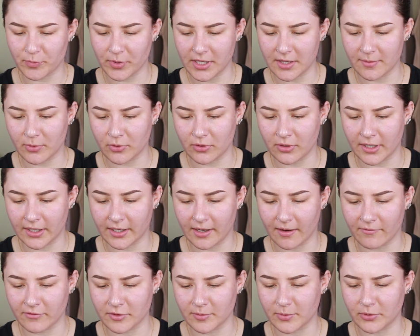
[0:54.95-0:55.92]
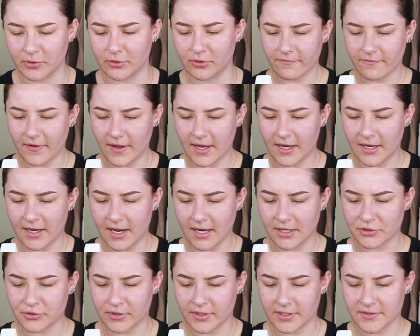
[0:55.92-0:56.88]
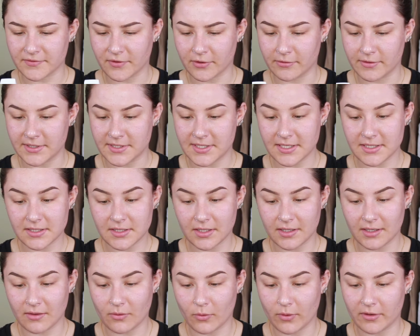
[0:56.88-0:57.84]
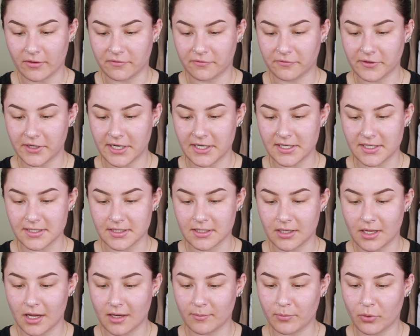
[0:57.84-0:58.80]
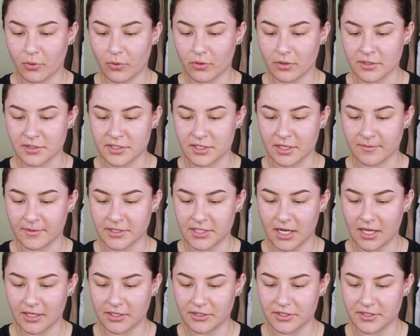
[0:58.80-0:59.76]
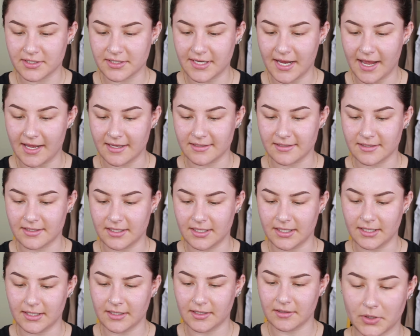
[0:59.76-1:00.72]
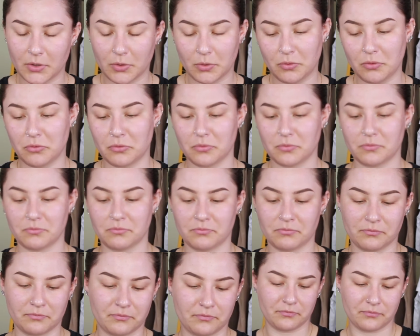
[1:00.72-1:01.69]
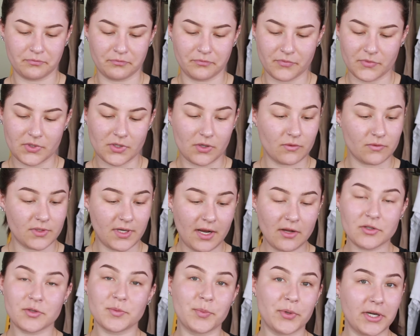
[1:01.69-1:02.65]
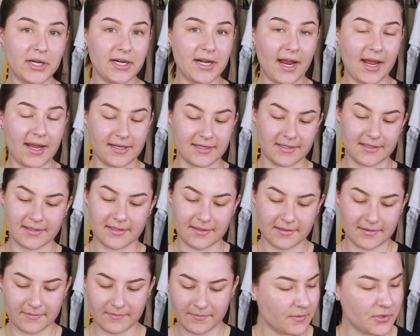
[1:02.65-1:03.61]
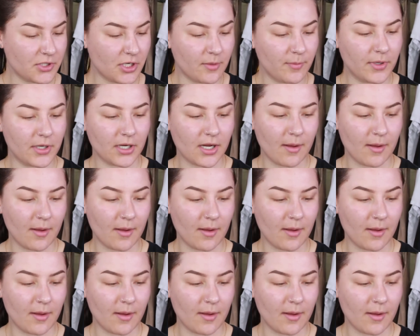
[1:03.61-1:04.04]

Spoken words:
breathable and comfortable, fade and transfer resistant, oil free, doesn't clog pores, dermatologist tested. Cool. So it sounds pretty nice. I'm just gonna put a